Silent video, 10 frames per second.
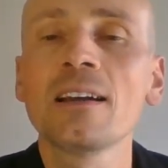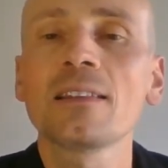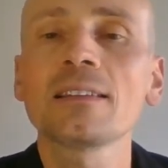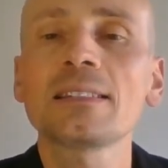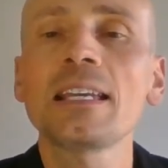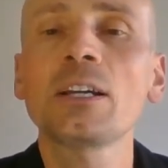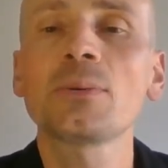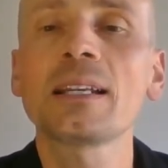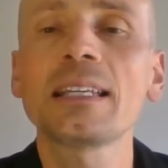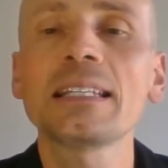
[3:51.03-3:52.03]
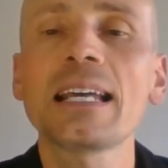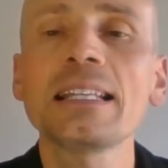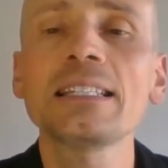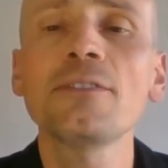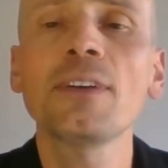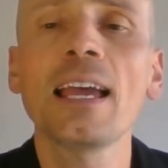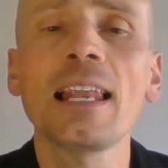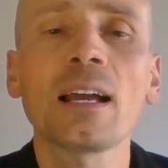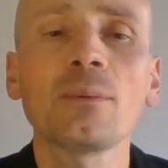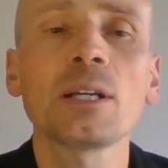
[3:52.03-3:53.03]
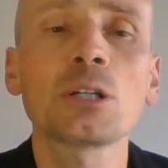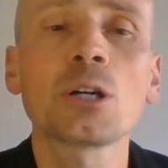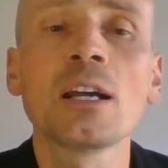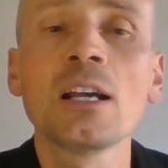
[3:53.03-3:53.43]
the secret intensive care language